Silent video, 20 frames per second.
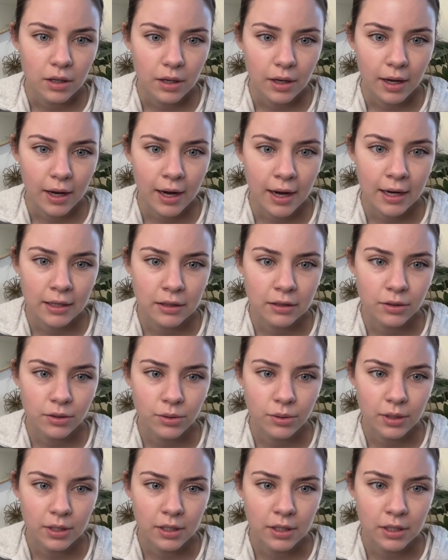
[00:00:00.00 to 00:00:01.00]
Add
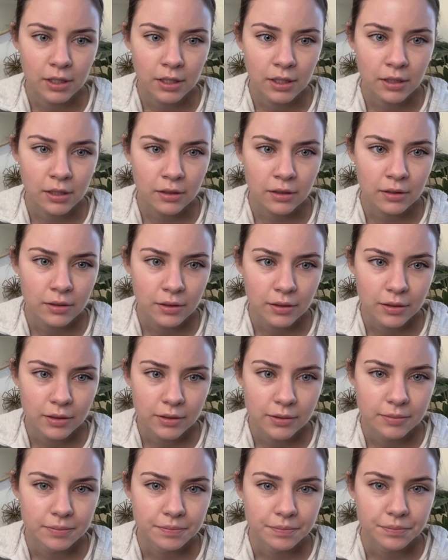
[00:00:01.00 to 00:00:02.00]
liquidity.
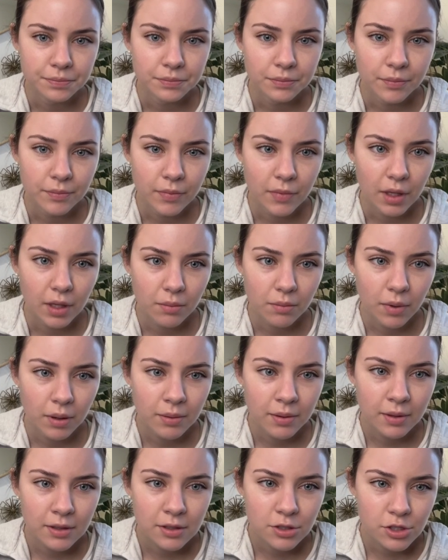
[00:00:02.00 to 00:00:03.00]

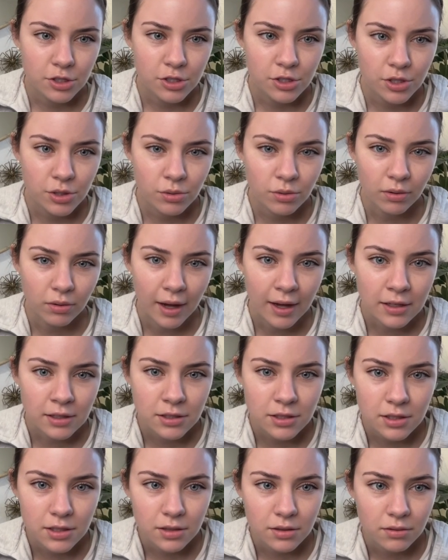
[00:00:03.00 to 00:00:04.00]
Maybe let's just do
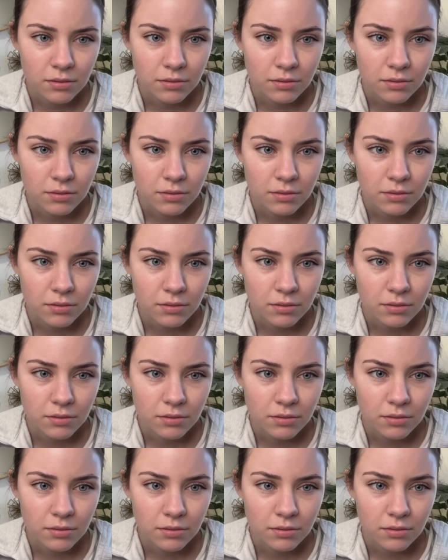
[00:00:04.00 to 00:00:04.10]
less.